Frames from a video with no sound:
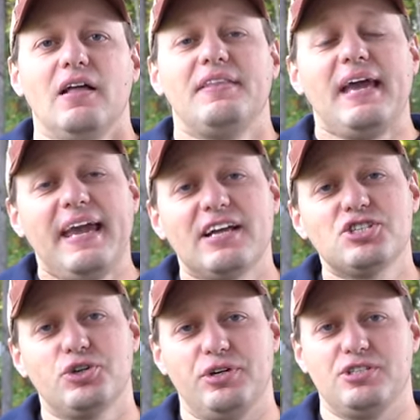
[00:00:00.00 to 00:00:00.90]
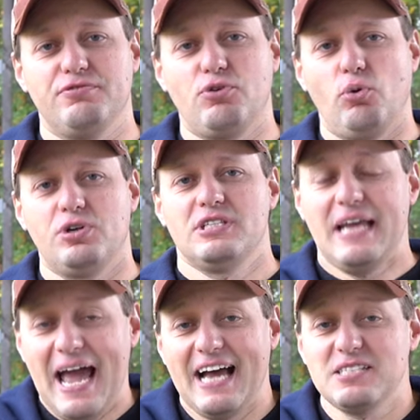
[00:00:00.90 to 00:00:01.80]
The answer is, of course,
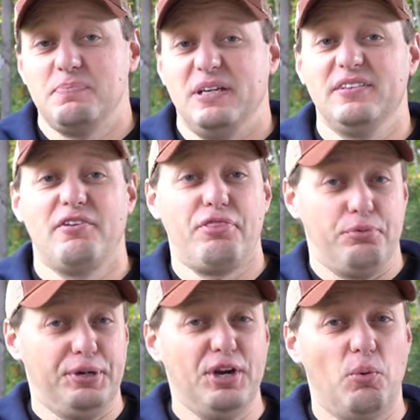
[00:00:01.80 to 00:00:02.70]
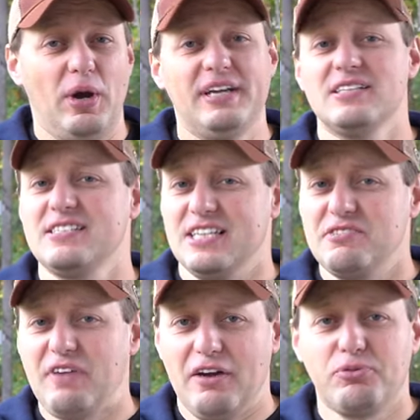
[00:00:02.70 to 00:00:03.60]
and has been, the 308 and
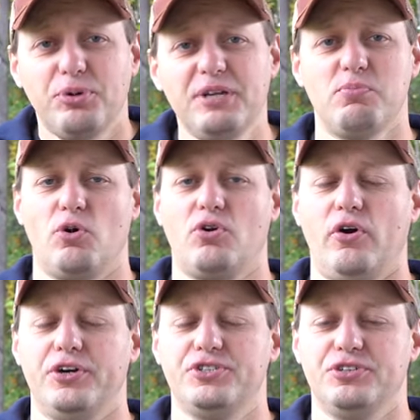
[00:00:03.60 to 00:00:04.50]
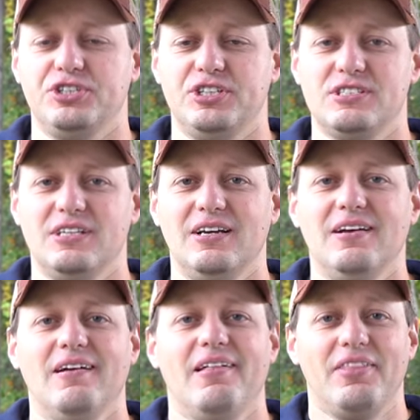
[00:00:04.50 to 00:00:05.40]
6.5 Creedmoor cartridges.
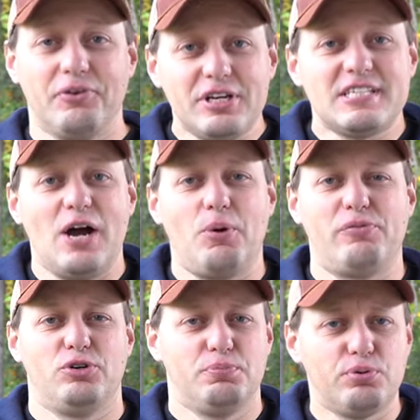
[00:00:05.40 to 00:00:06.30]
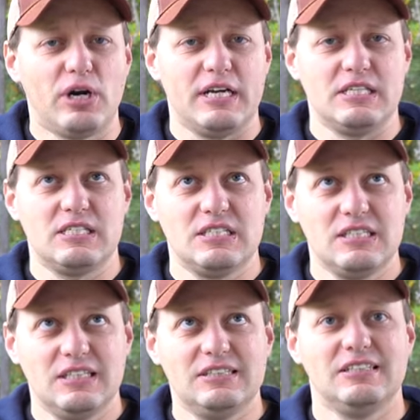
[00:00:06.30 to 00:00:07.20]
There is, however, a price,
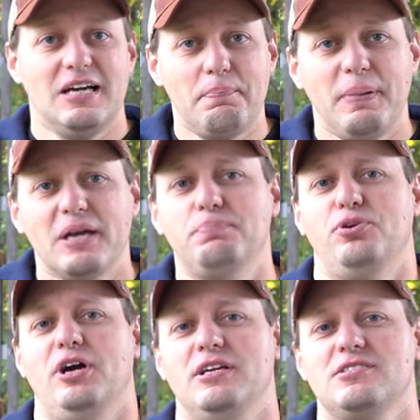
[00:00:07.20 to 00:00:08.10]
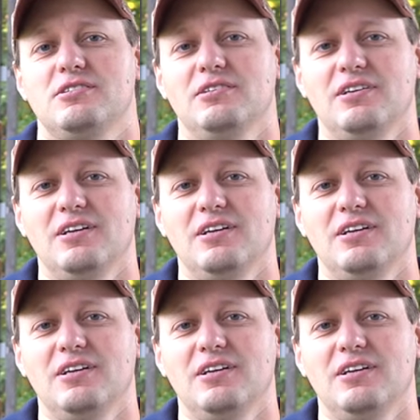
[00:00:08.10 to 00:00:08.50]
a big price.